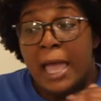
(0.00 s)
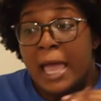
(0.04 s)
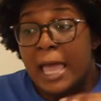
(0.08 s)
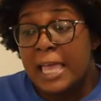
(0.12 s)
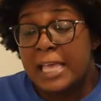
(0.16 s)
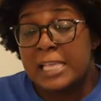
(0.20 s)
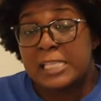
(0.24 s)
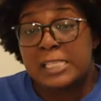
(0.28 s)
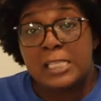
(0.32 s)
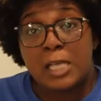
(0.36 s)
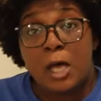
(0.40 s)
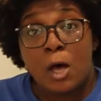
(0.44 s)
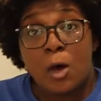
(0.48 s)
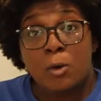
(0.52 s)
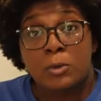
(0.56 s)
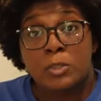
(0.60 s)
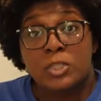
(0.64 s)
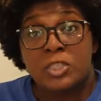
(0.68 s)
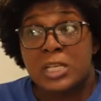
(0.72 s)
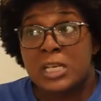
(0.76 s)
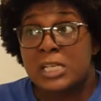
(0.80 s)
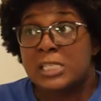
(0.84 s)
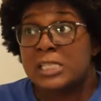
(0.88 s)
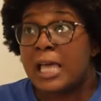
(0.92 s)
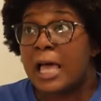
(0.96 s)
And so
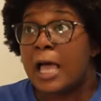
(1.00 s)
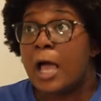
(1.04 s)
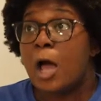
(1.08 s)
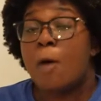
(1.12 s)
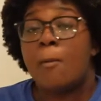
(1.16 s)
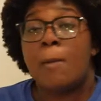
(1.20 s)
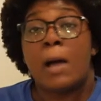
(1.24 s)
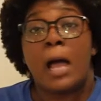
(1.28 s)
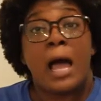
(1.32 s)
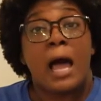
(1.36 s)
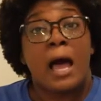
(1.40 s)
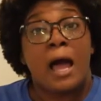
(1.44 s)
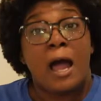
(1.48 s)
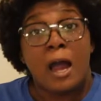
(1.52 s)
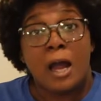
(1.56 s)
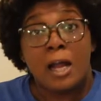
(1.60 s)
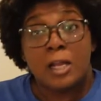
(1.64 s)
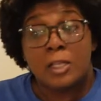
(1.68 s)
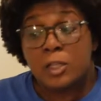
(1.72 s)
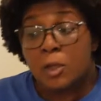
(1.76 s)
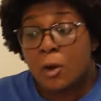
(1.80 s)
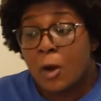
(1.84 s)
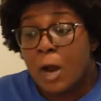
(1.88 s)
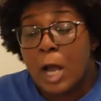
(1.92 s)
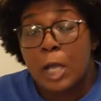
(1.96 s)
she's like, oh my God,
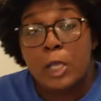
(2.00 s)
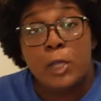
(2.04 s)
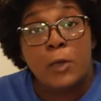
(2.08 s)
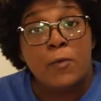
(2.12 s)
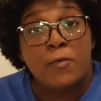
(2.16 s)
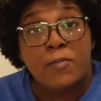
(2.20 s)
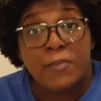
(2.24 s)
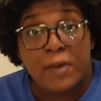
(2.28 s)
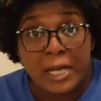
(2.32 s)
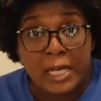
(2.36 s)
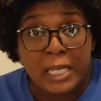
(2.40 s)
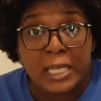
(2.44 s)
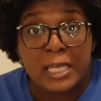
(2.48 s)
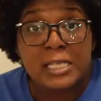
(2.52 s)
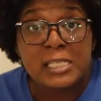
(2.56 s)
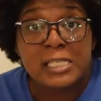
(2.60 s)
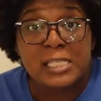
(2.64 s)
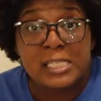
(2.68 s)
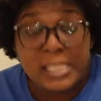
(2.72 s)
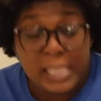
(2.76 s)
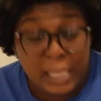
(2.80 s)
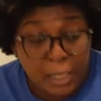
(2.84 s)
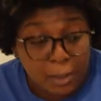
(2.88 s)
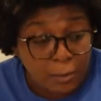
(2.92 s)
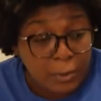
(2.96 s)
Arthur, are you fucking
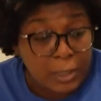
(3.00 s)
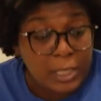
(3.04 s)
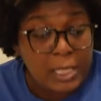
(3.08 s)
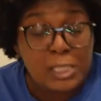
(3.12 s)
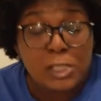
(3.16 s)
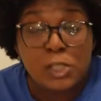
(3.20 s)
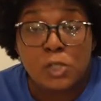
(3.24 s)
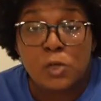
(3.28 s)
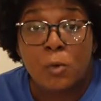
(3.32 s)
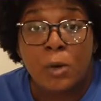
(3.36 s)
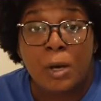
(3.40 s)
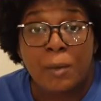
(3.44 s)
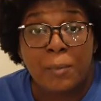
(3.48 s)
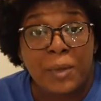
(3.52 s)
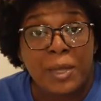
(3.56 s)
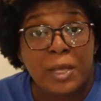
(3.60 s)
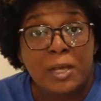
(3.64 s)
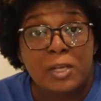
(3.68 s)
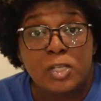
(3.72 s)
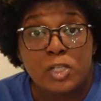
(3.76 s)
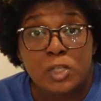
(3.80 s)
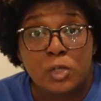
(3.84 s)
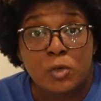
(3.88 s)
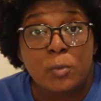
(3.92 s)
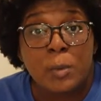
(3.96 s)
serious? You up in
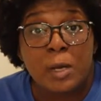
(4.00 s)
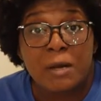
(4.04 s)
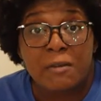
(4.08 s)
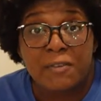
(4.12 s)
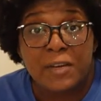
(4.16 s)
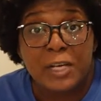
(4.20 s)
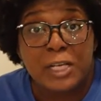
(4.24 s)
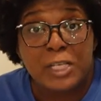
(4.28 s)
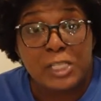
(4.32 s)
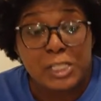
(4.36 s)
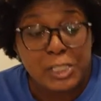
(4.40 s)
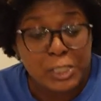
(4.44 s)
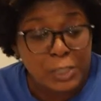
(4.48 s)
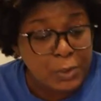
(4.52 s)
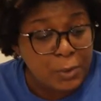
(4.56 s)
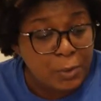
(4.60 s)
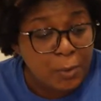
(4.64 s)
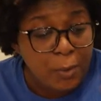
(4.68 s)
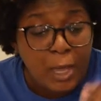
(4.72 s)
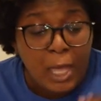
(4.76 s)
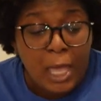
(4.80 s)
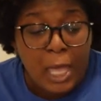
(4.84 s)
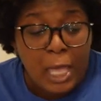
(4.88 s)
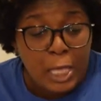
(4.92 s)
here shoot motherfuckers too?